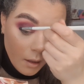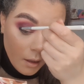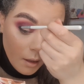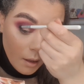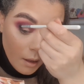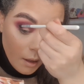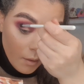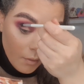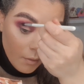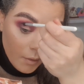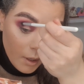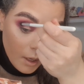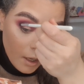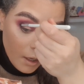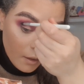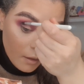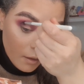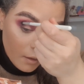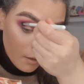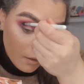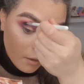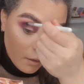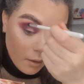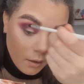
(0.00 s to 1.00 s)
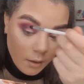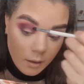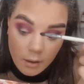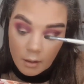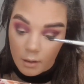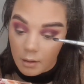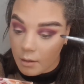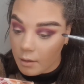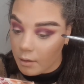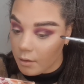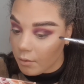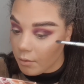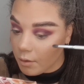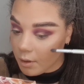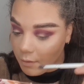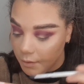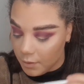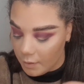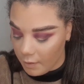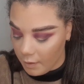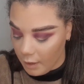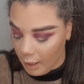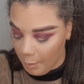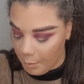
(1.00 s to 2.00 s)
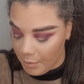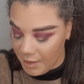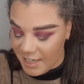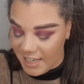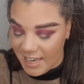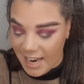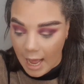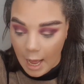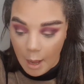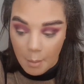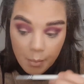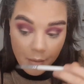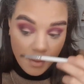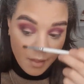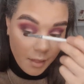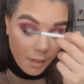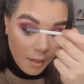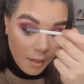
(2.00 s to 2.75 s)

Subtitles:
I haven't added, don't have the same depth.